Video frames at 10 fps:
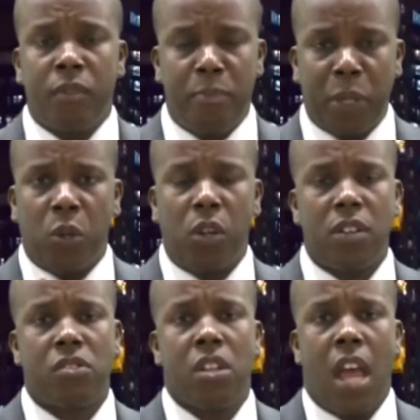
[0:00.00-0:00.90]

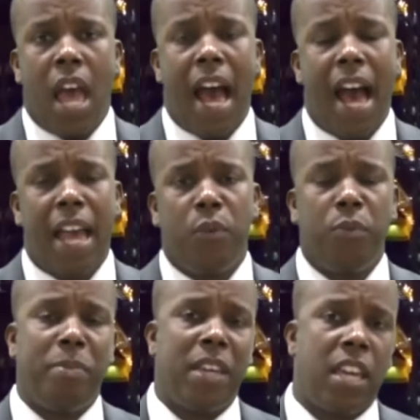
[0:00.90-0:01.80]
because I
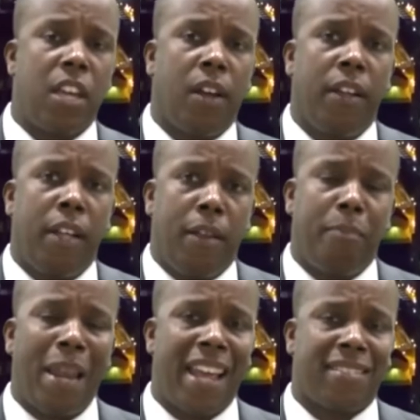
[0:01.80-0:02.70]
will be here
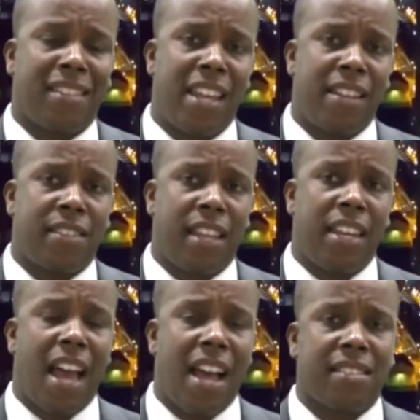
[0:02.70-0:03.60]
blessing it
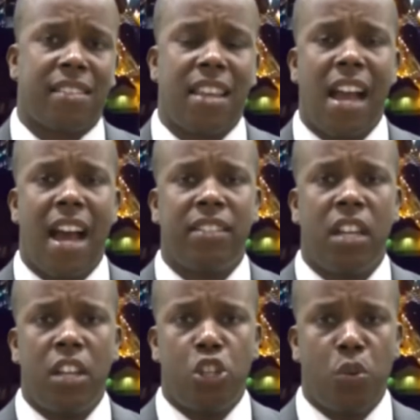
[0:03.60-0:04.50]
and asking God
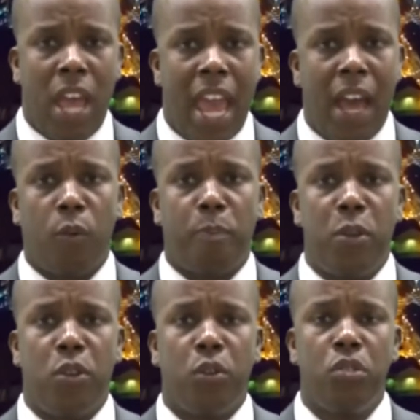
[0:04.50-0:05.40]
to
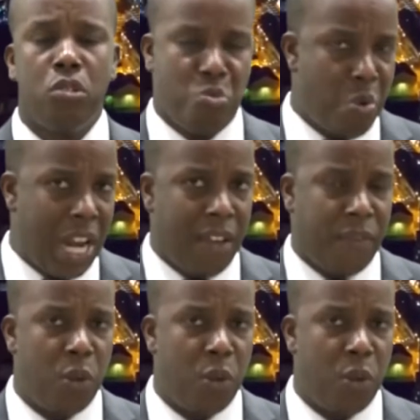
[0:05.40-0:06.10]
help you wherever